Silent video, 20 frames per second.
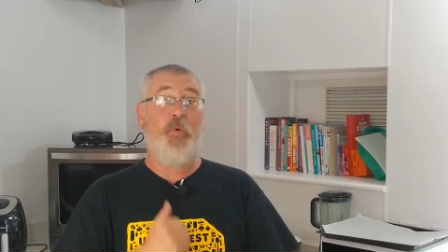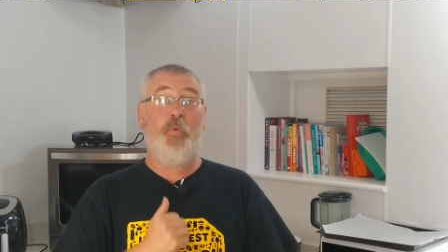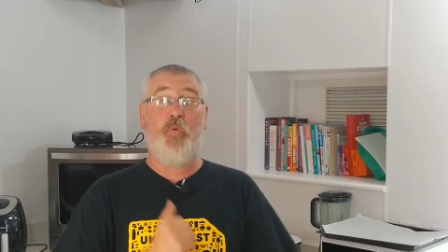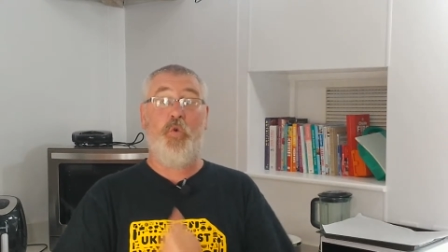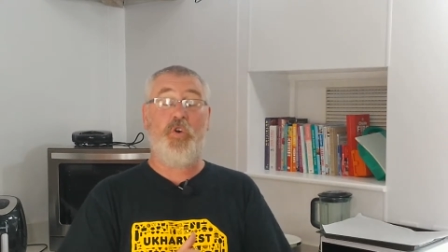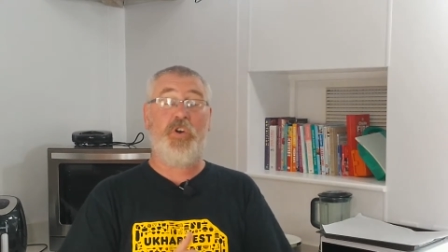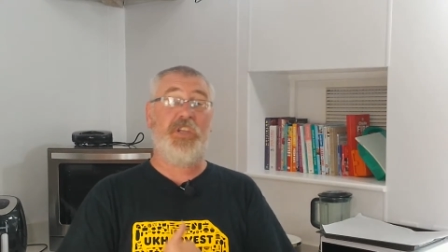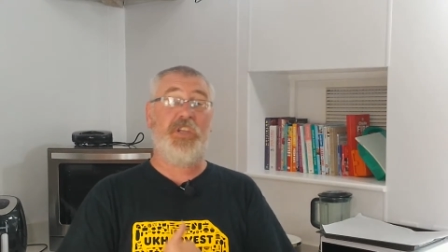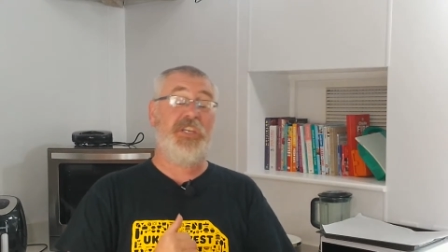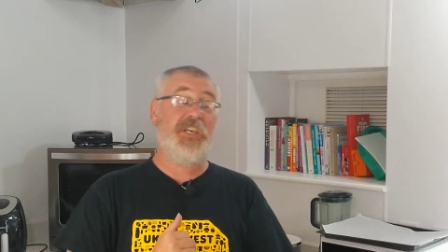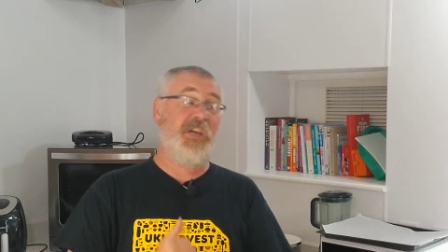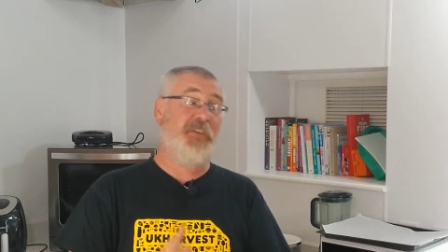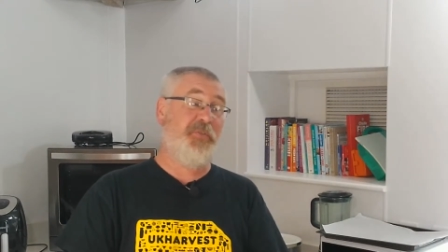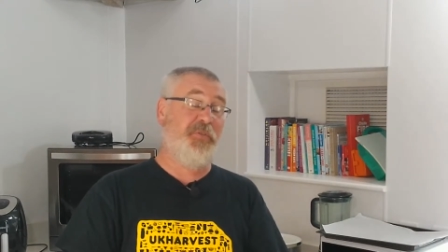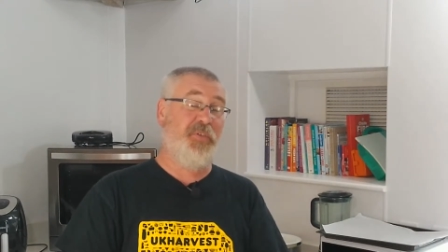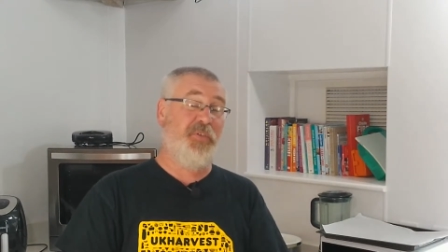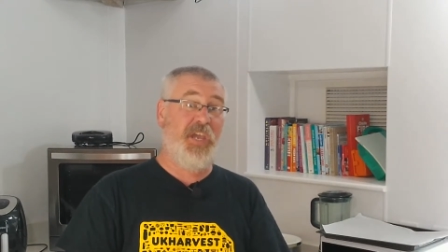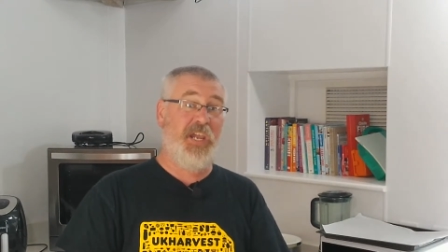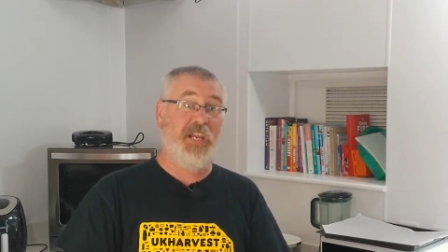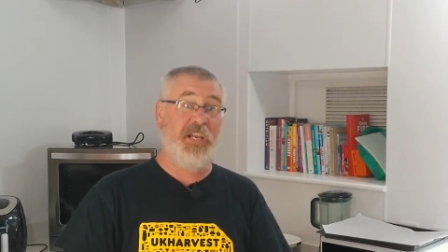what you
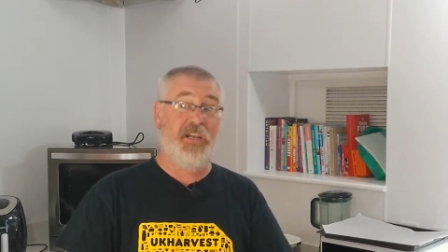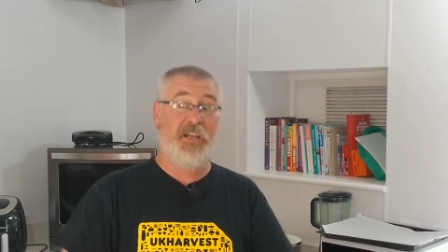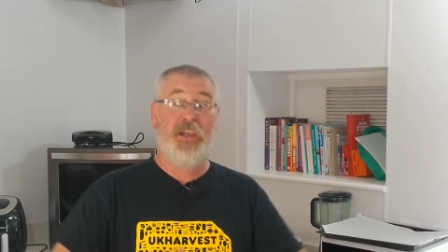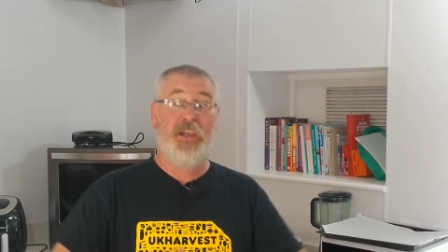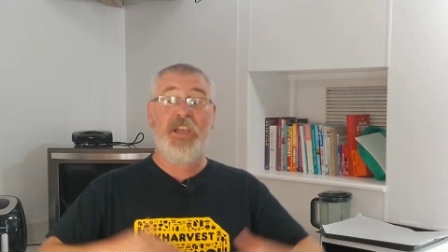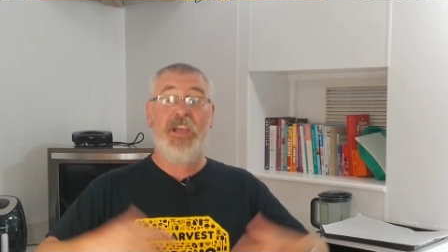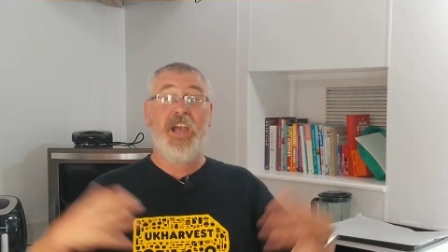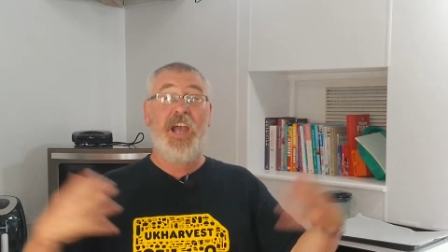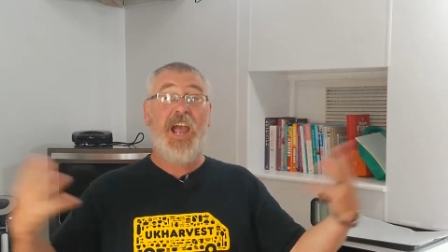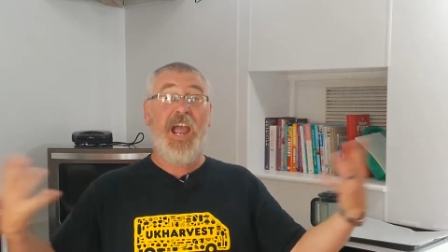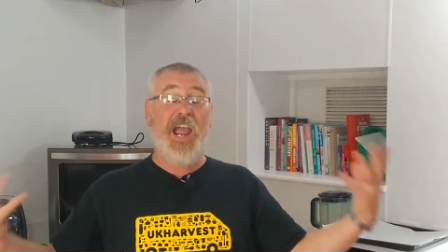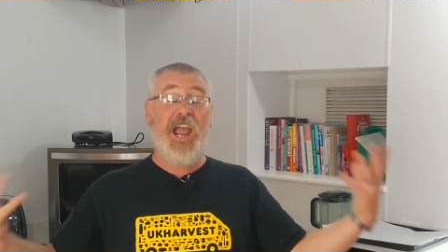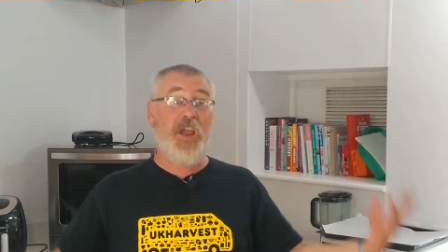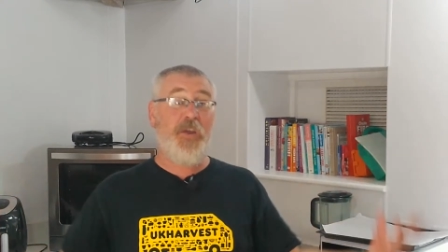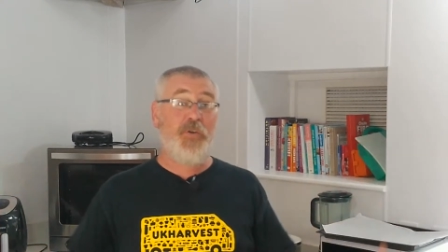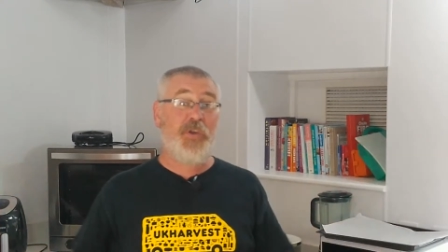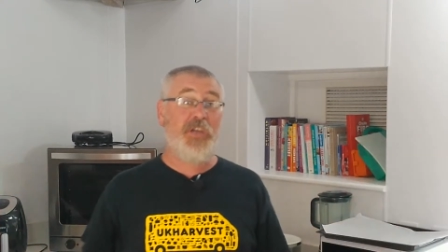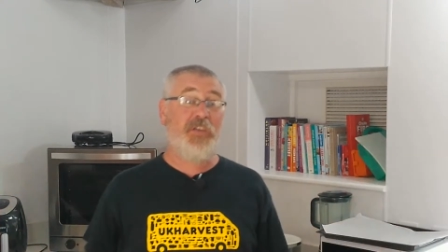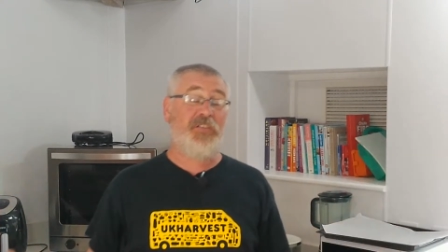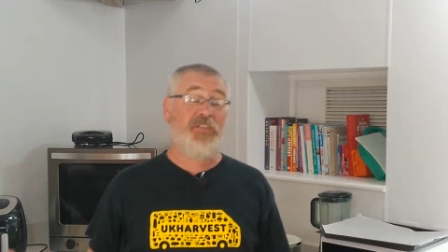think, how
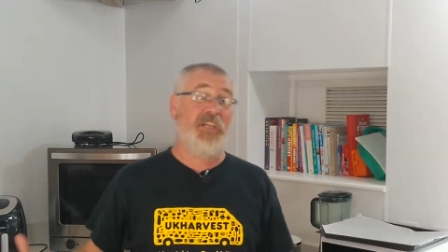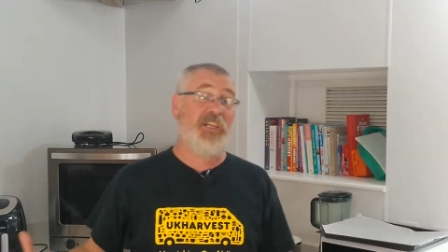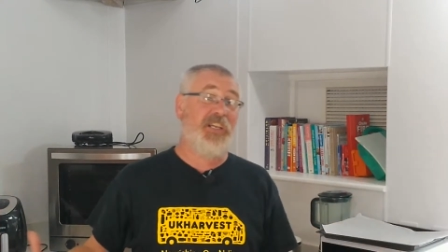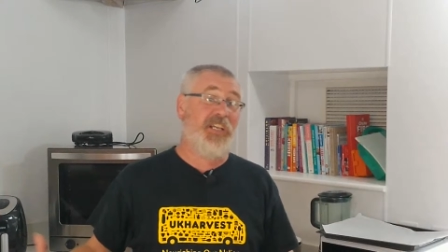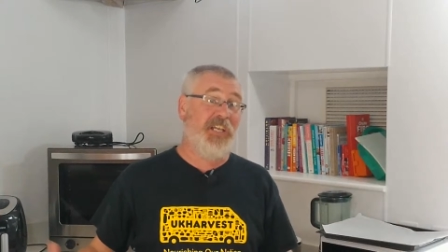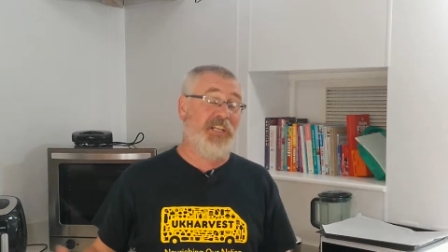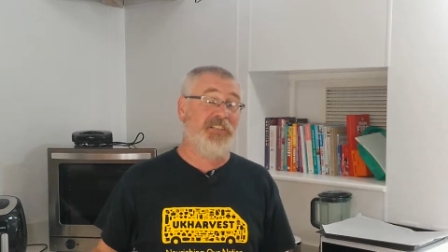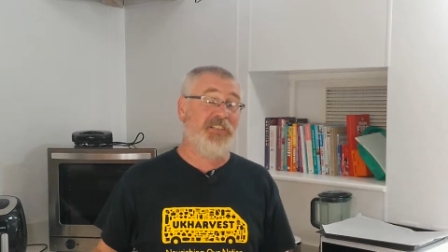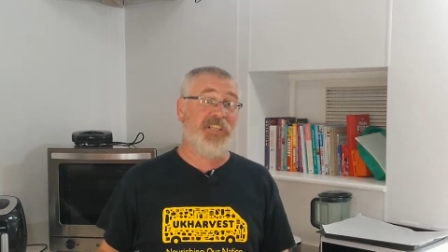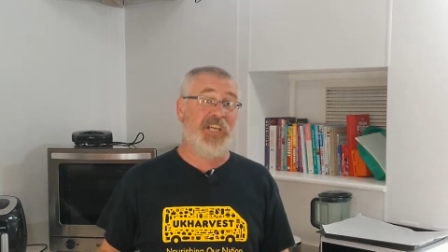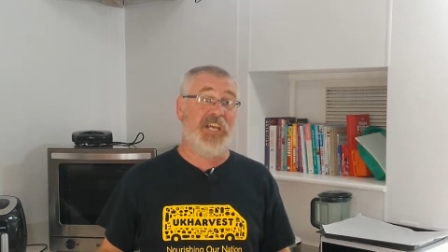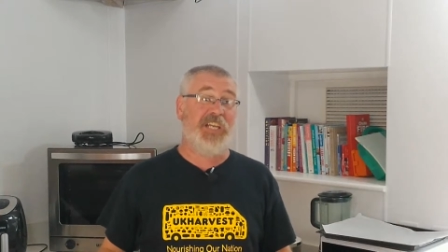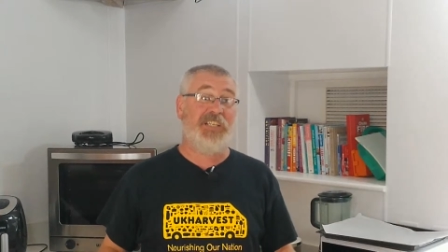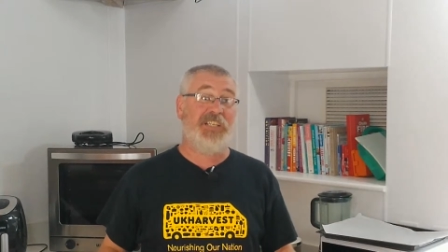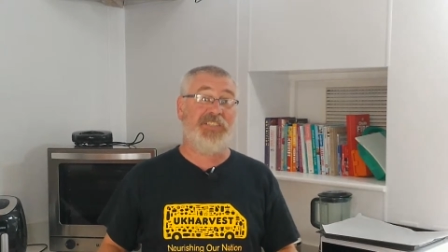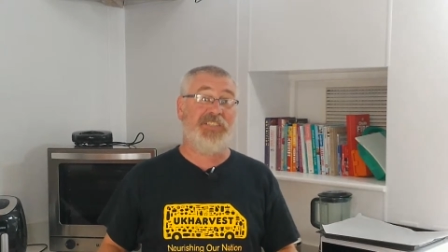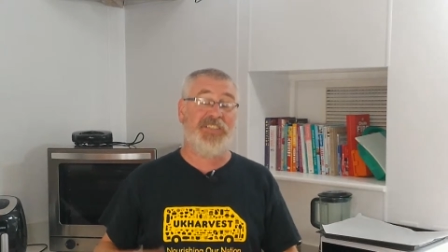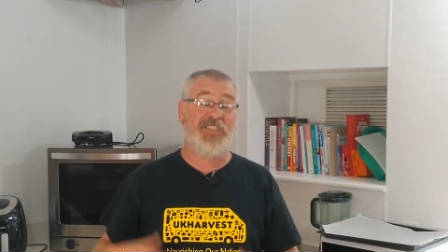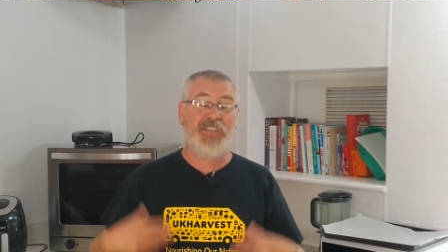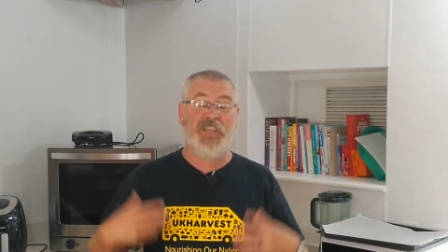you think it
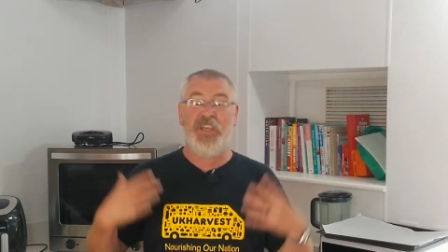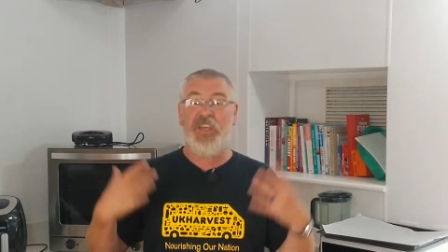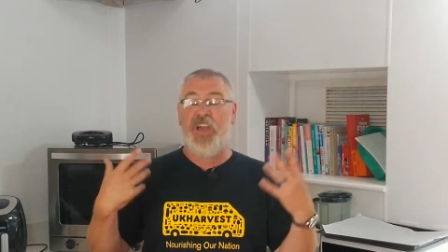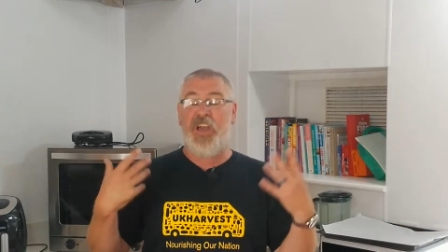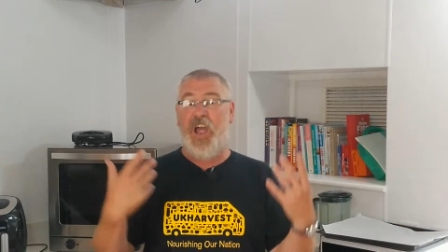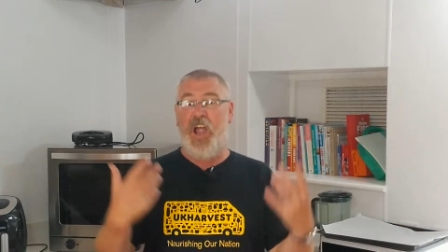tastes.